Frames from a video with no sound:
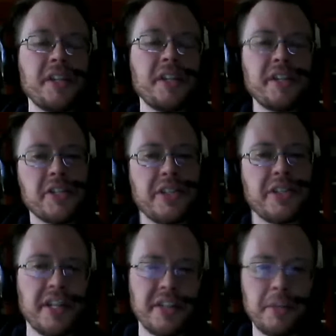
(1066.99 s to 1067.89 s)
prejudice
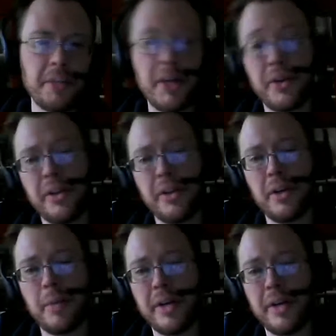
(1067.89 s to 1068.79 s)
that I talked about earlier
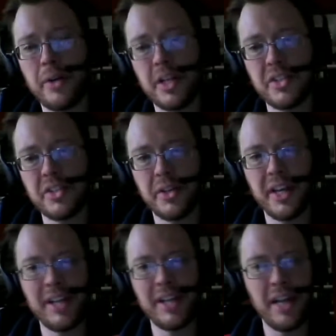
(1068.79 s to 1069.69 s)
about critics
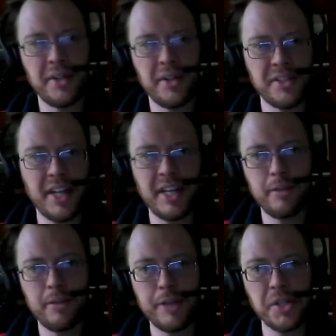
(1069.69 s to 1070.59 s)
looking down on
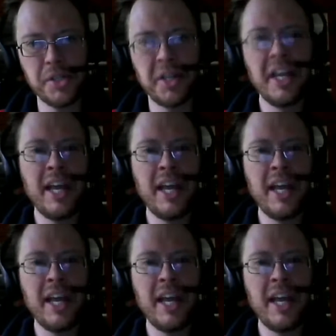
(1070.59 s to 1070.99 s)
tie-in fiction